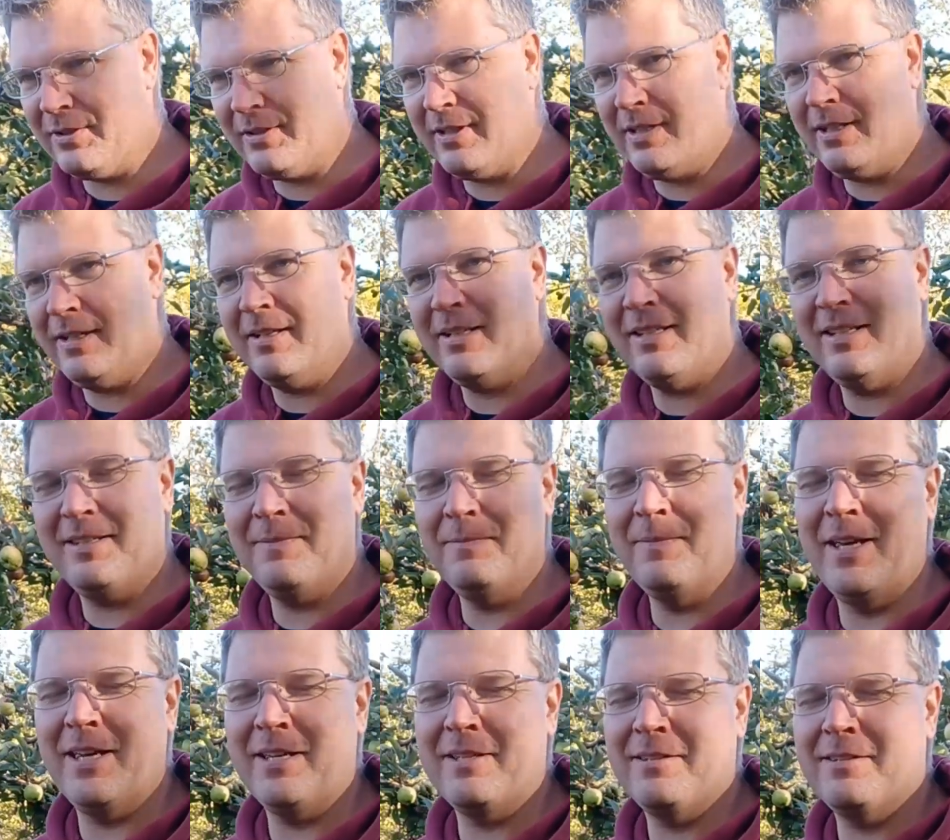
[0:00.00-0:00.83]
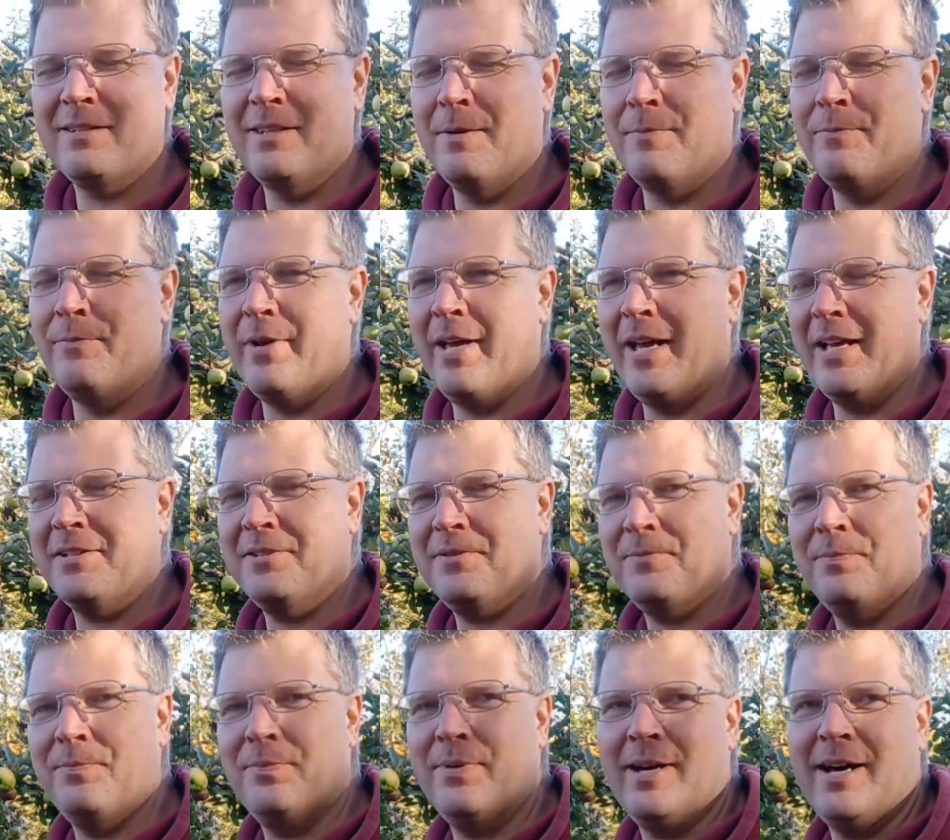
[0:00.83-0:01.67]
it makes the best
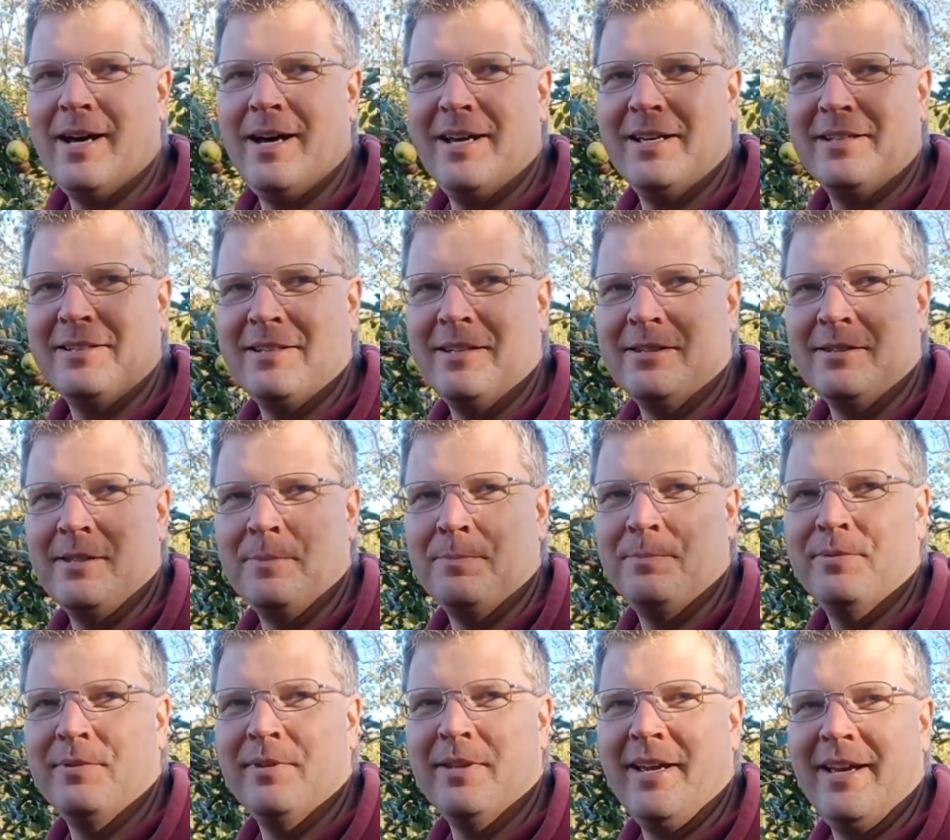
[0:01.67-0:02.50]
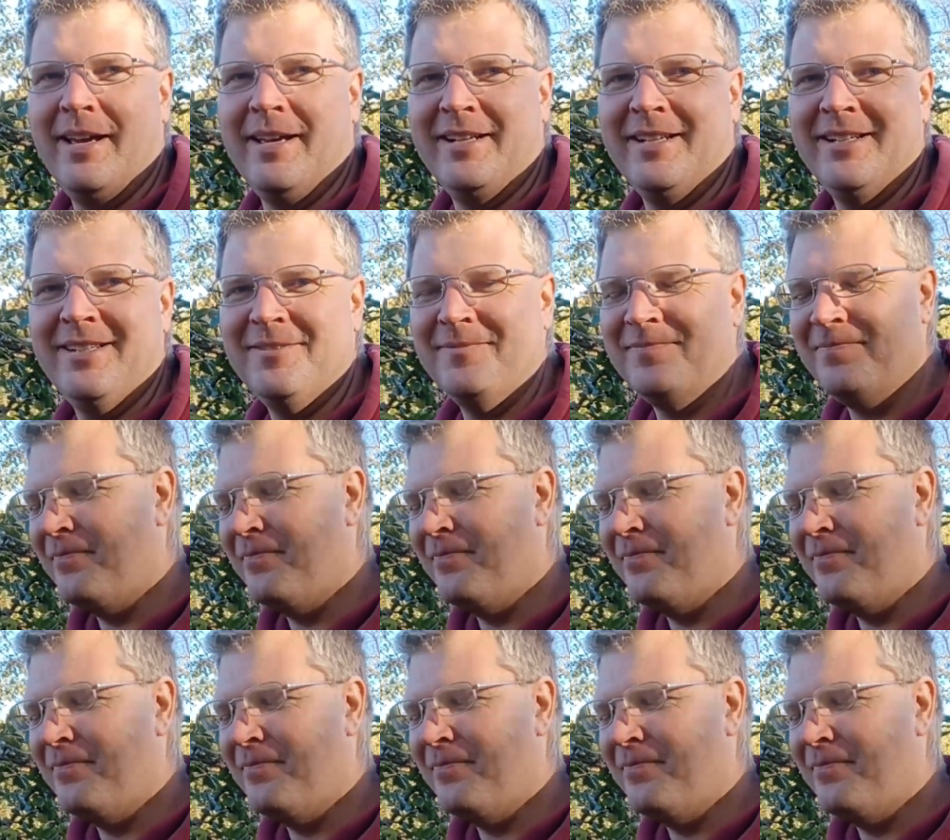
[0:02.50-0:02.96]
pies on the planet.